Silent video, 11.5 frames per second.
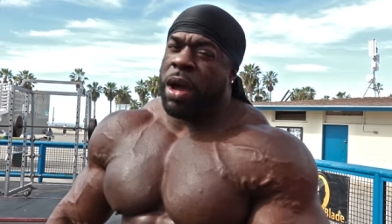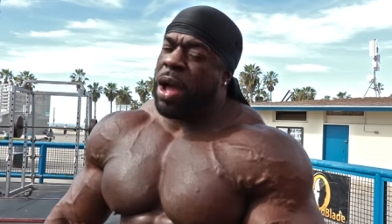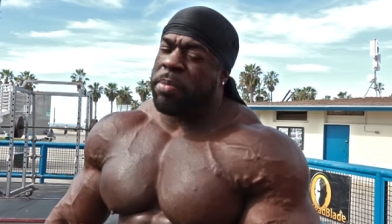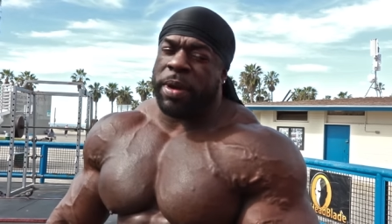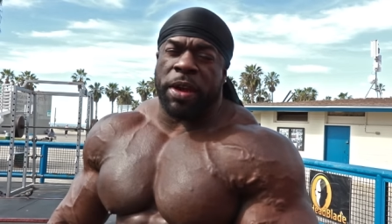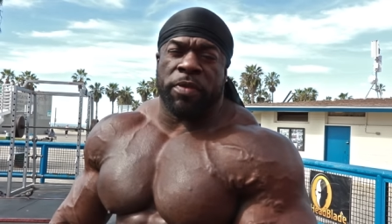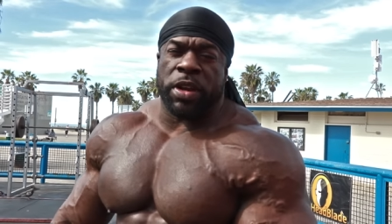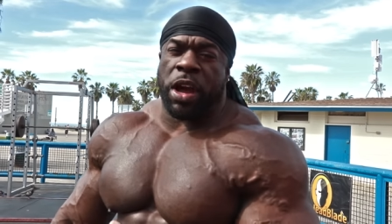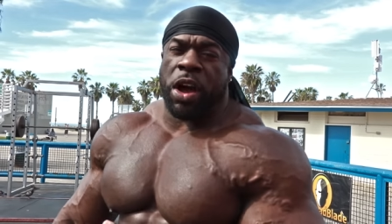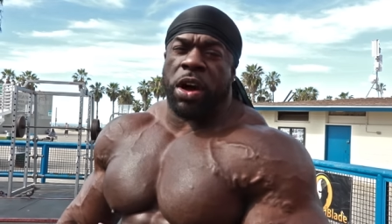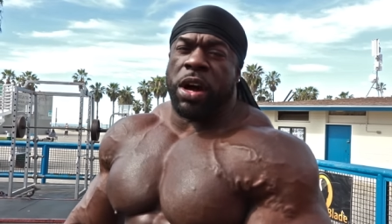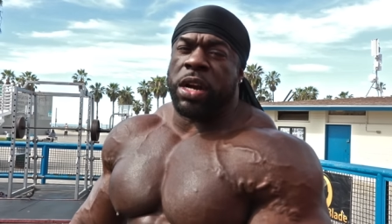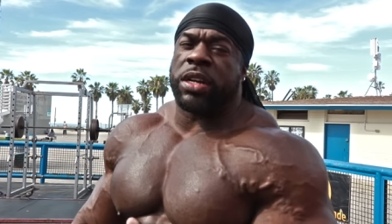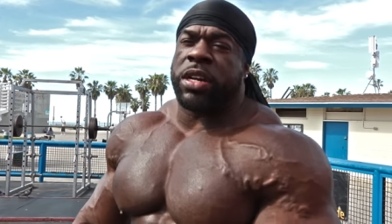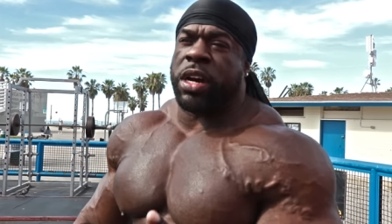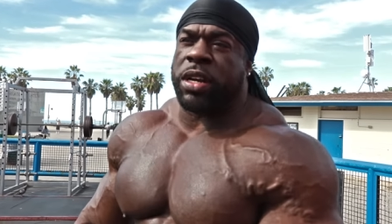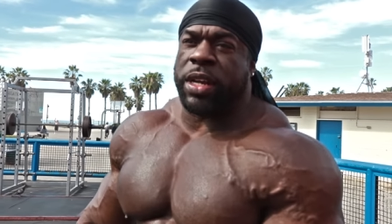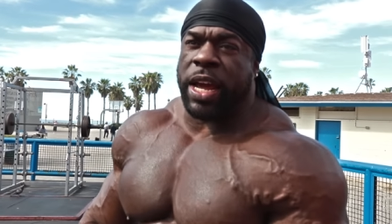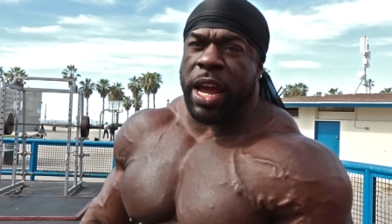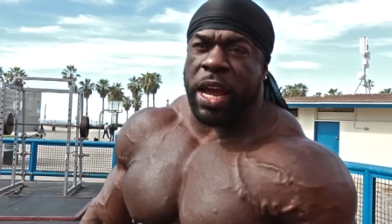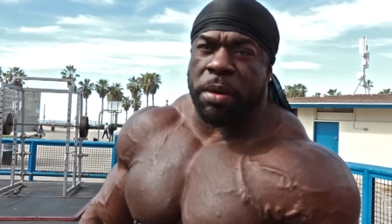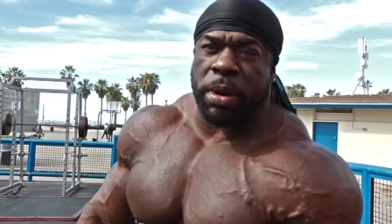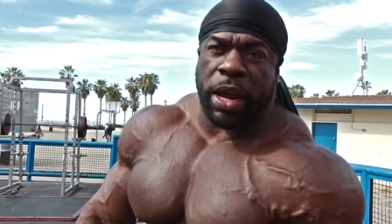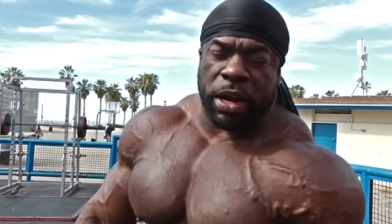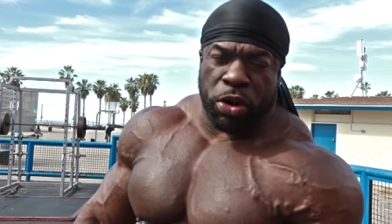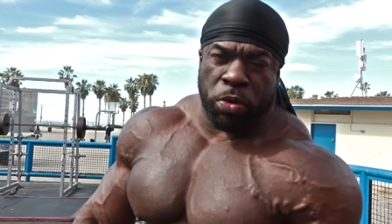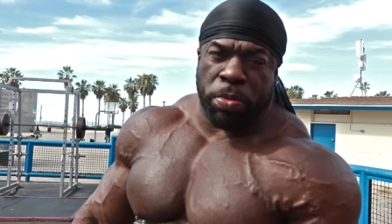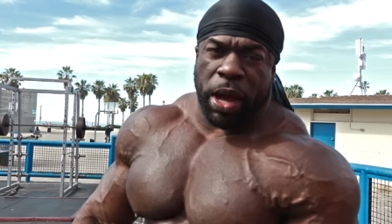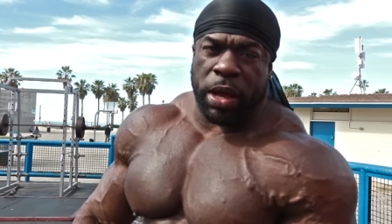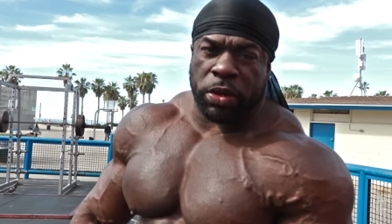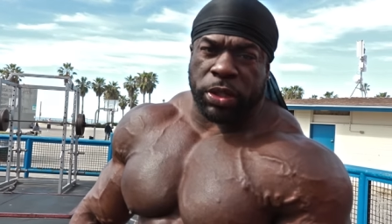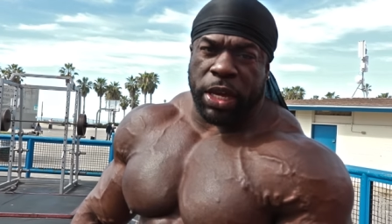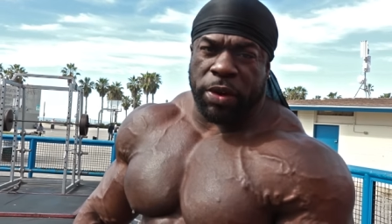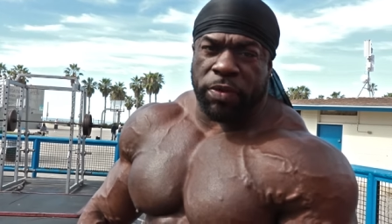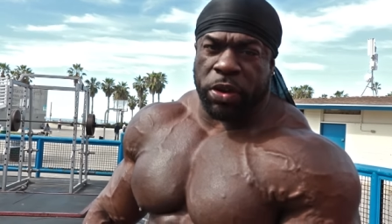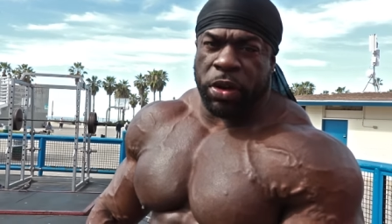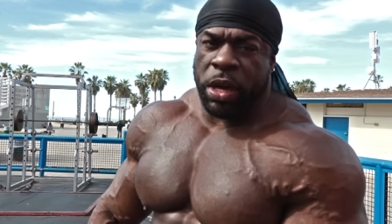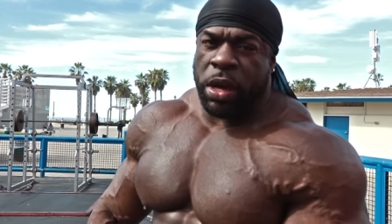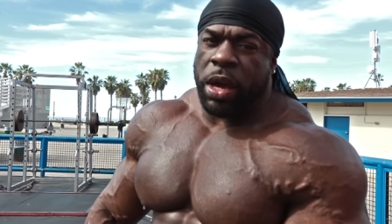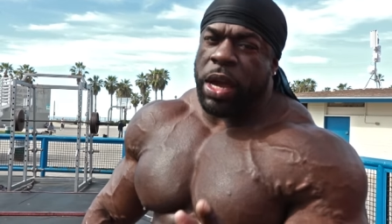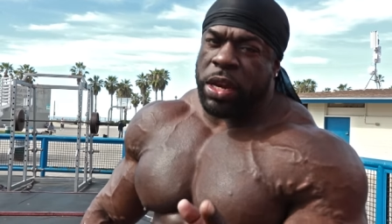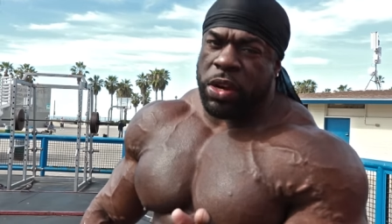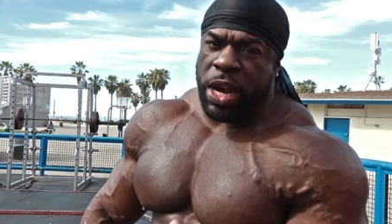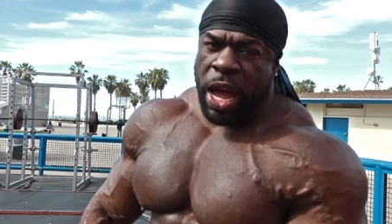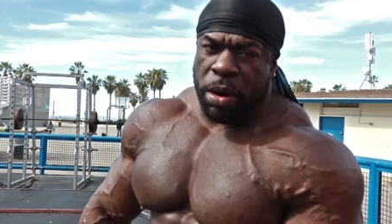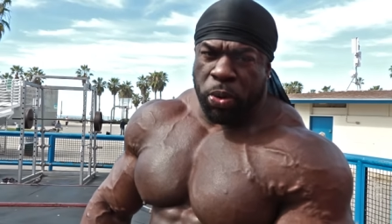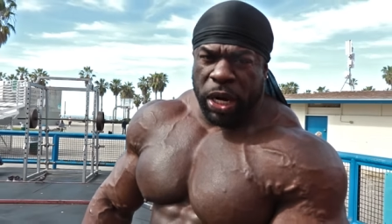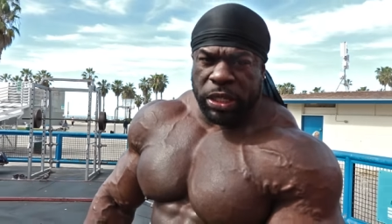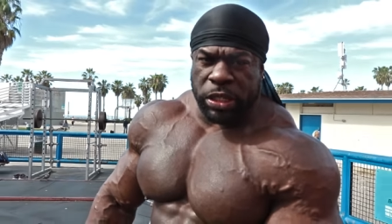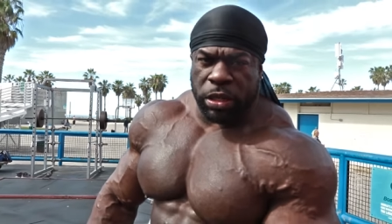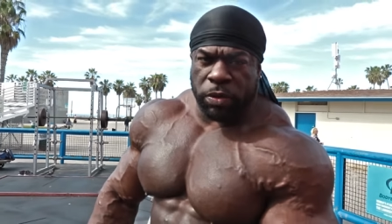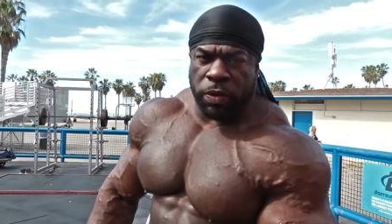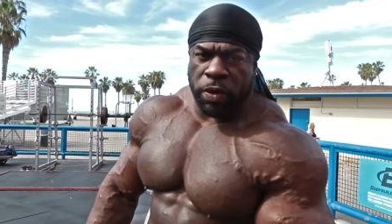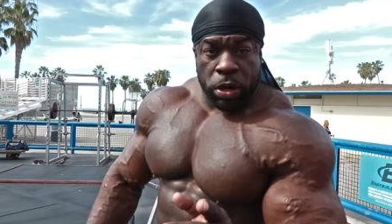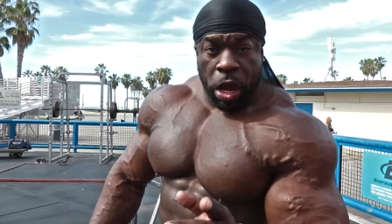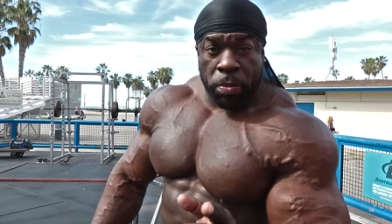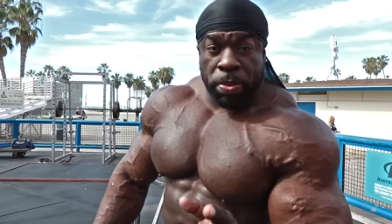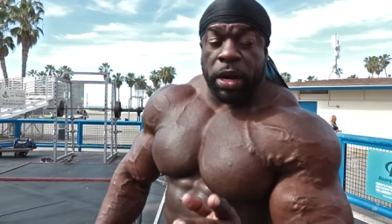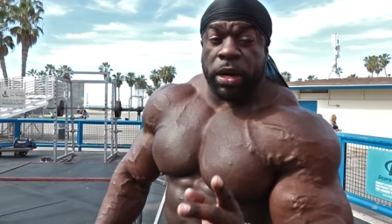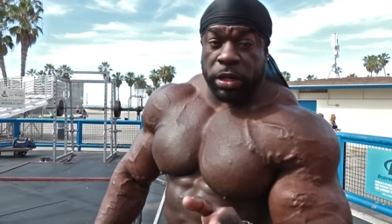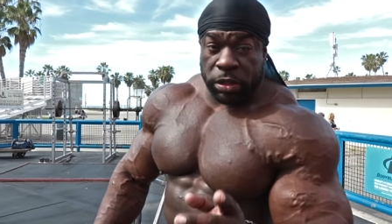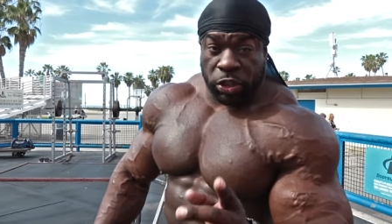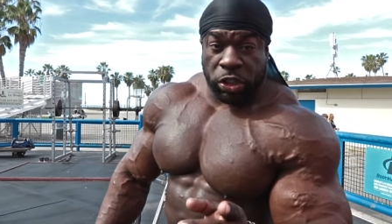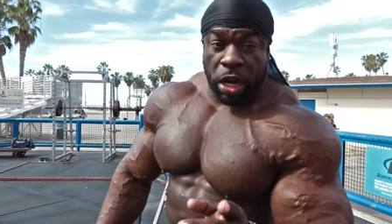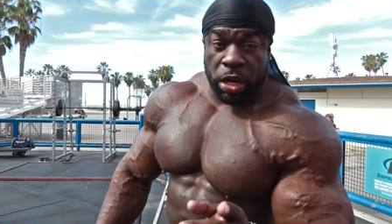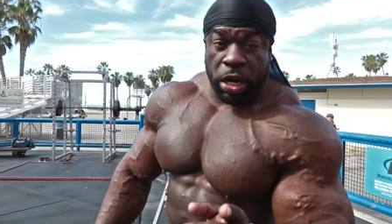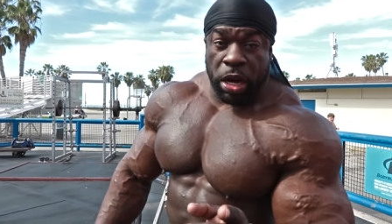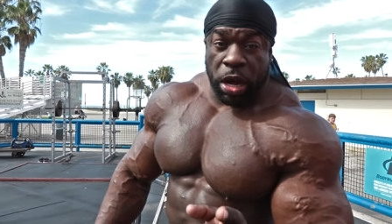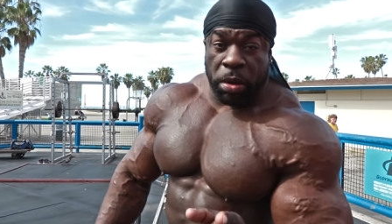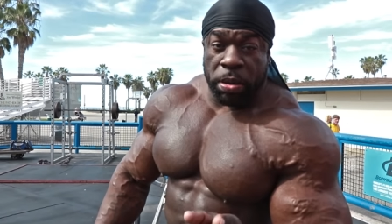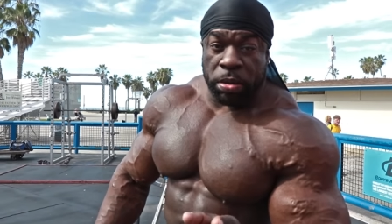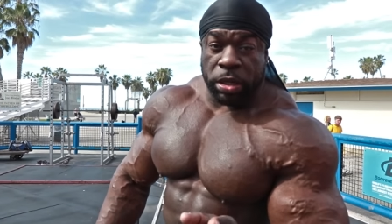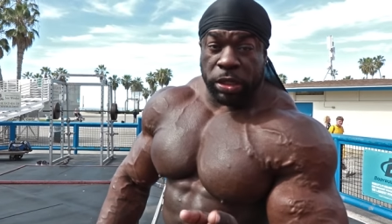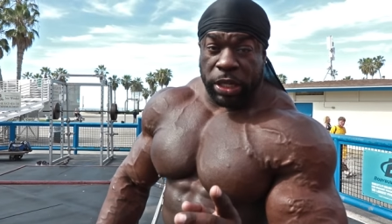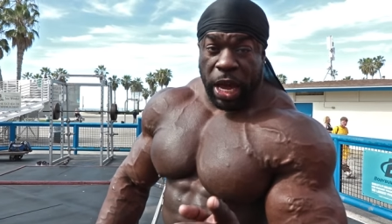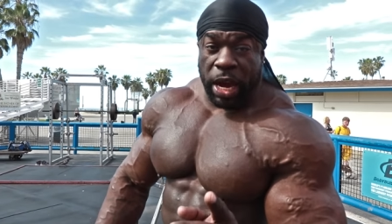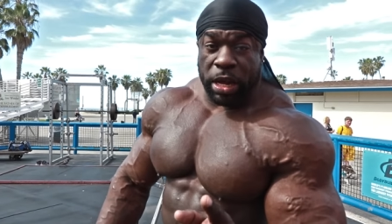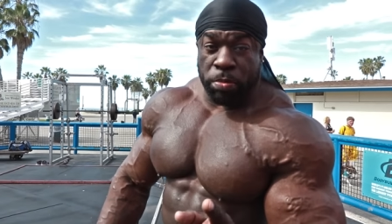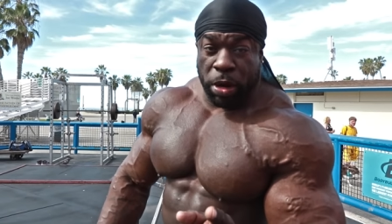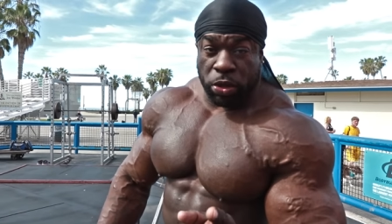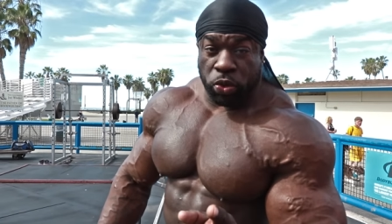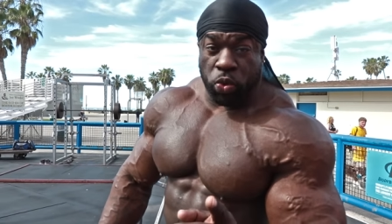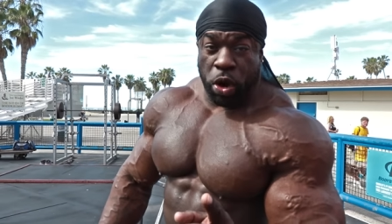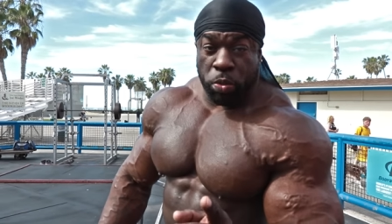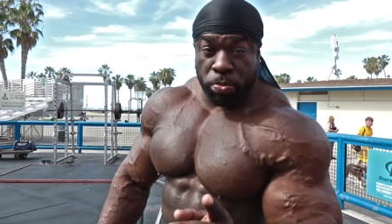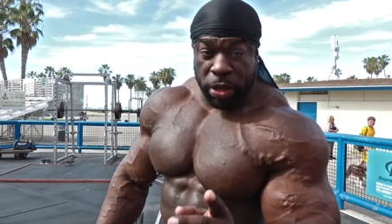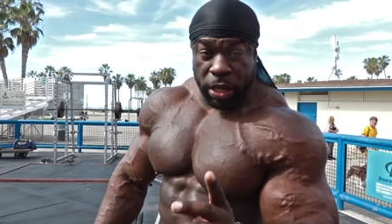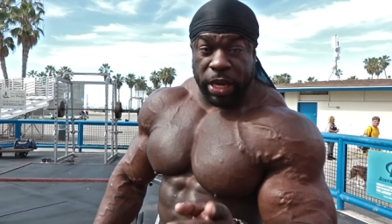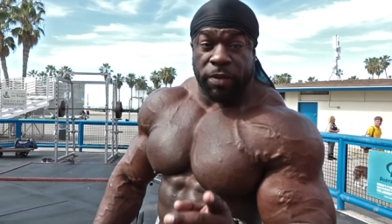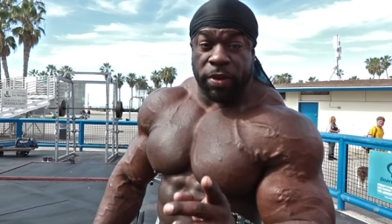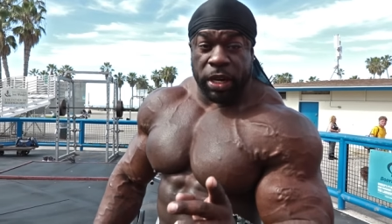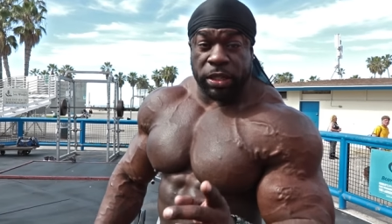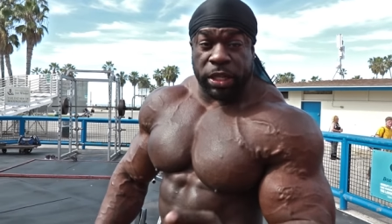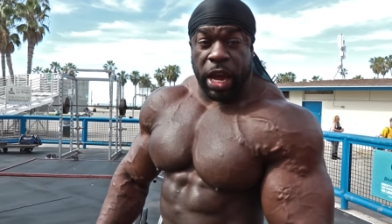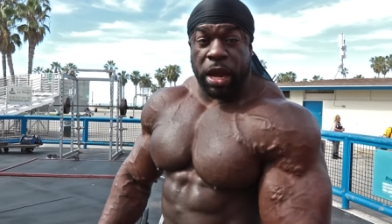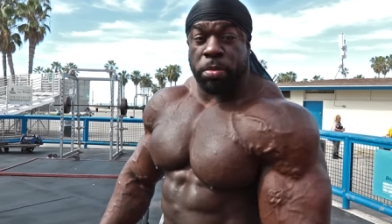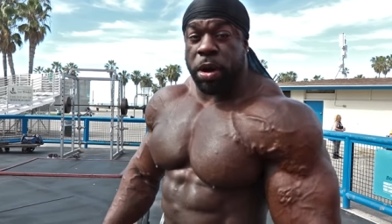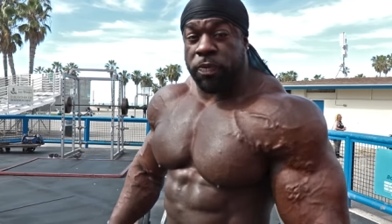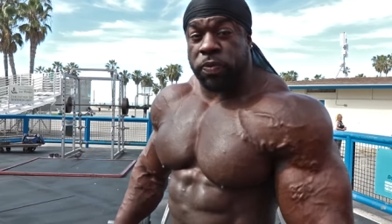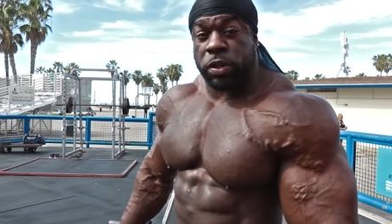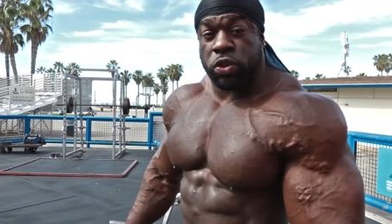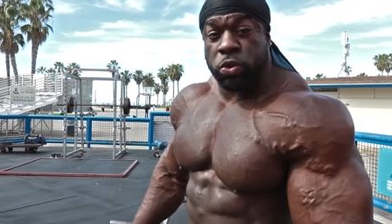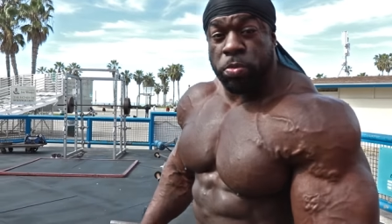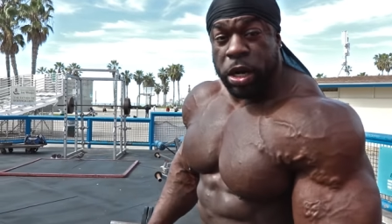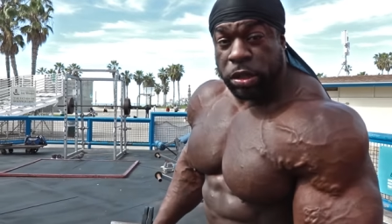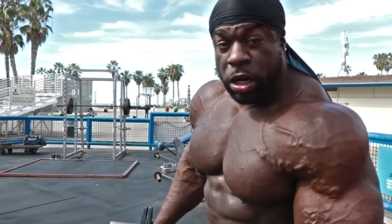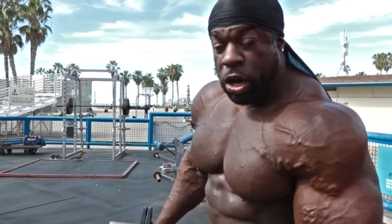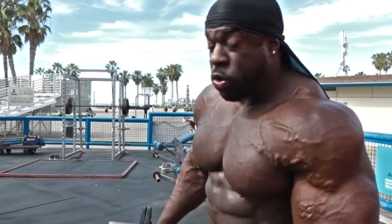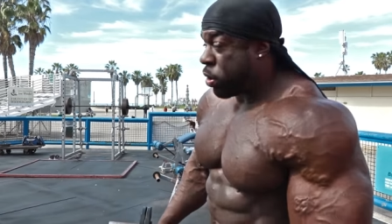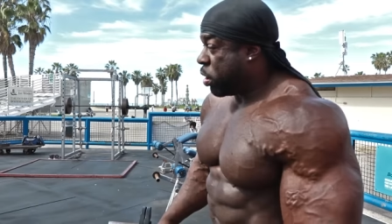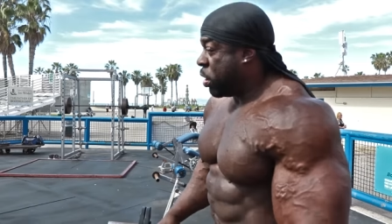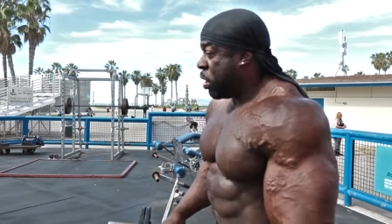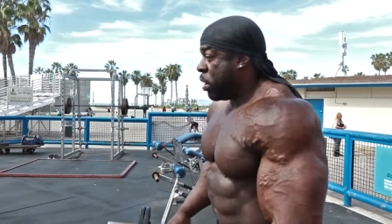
I'm giving y'all uncut game that ain't nobody else giving you, and you're not appreciative. Y'all better suck it up, because Kali Muscle won't be giving this game up for too much longer.